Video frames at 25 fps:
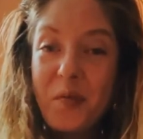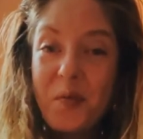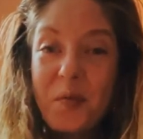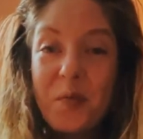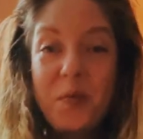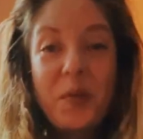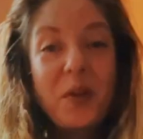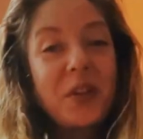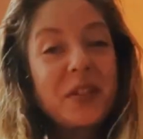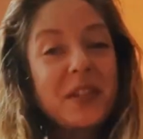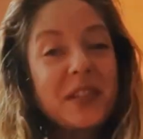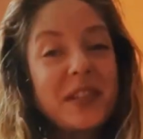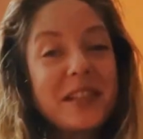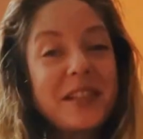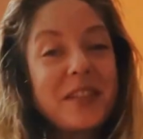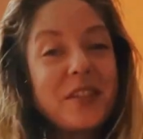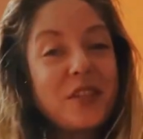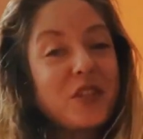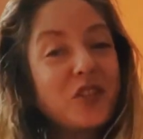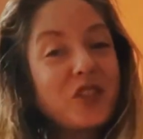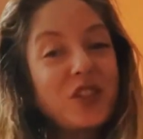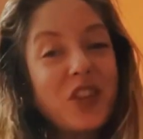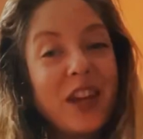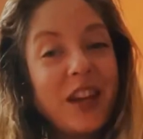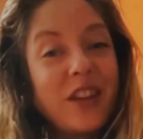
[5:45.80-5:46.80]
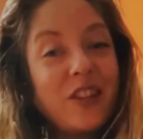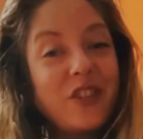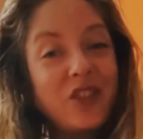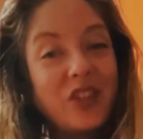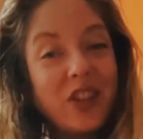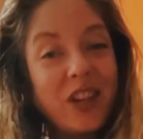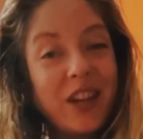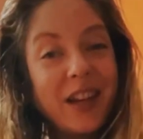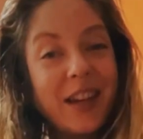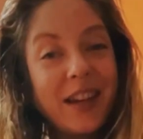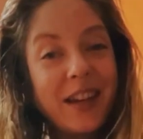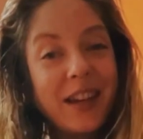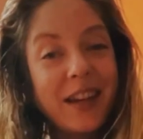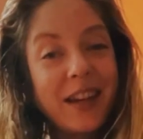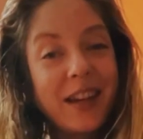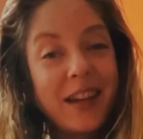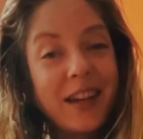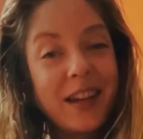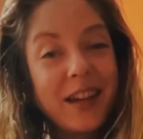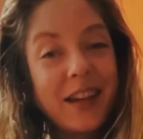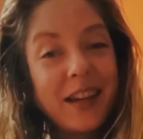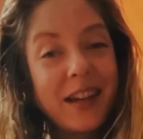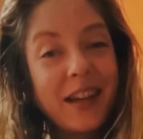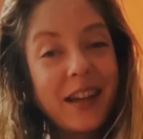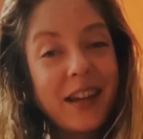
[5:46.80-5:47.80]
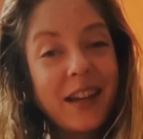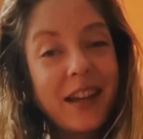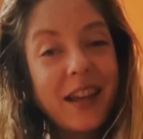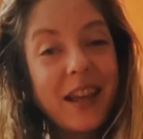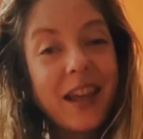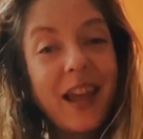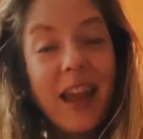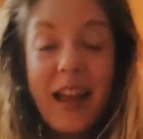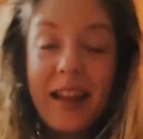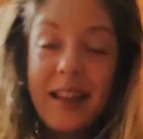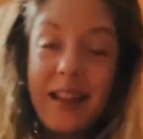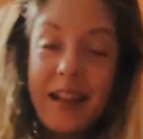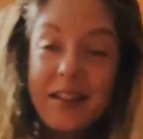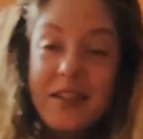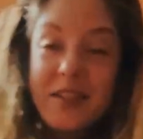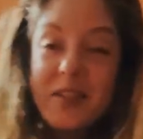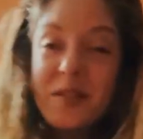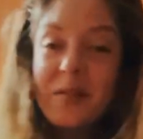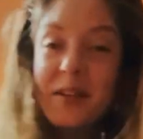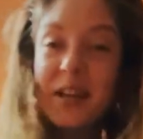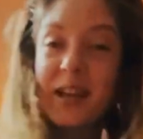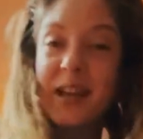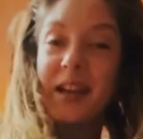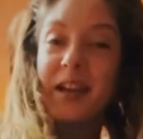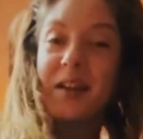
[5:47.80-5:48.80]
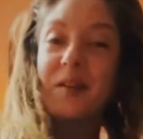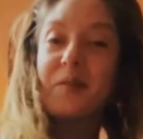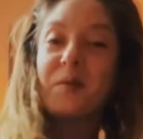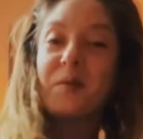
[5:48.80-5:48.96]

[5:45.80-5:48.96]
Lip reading: we're still changing. And that's okay.